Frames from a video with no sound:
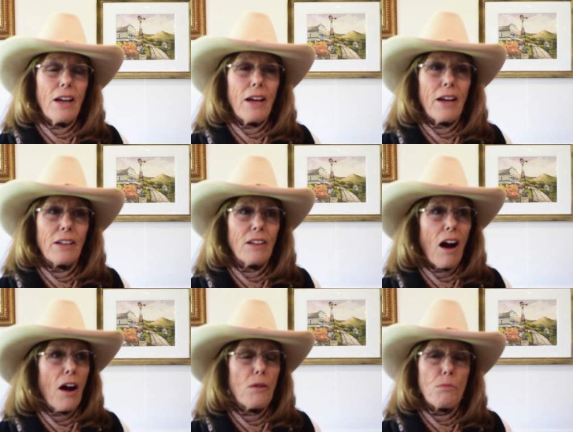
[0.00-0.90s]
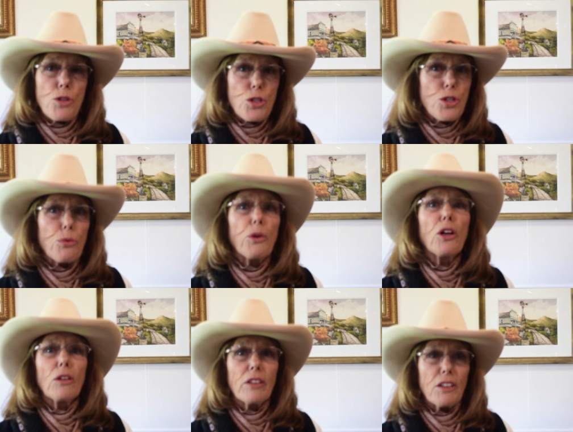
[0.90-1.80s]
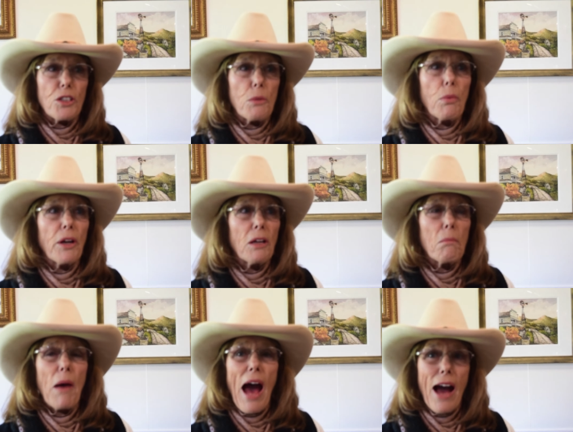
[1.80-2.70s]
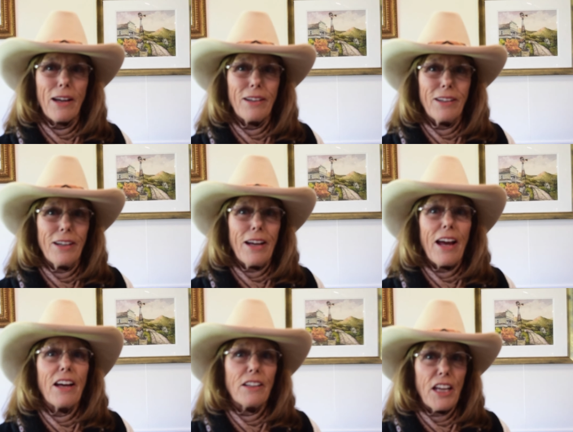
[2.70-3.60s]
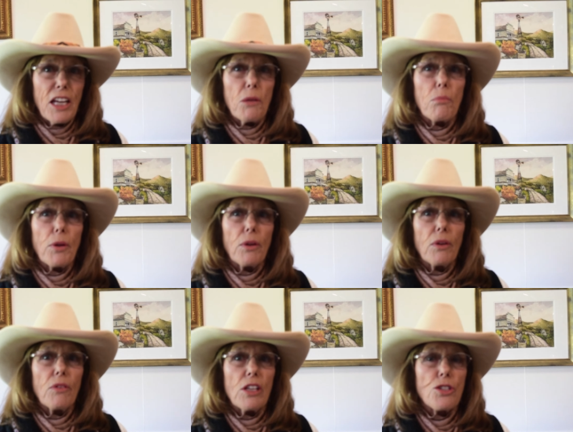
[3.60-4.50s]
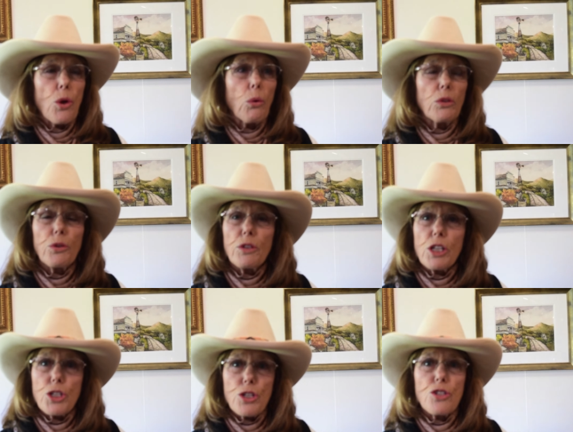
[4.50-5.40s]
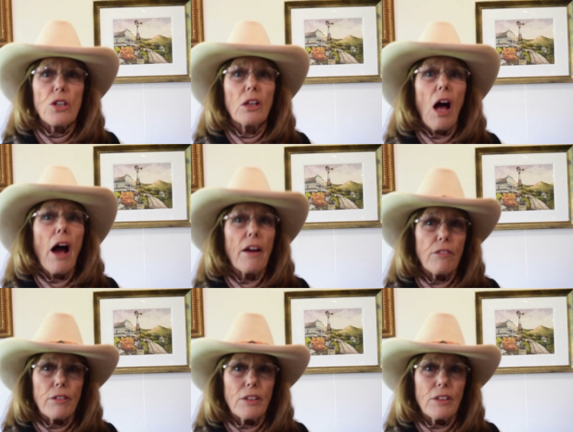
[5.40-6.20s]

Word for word: And I am just thrilled to bring it back and keep these old traditions alive.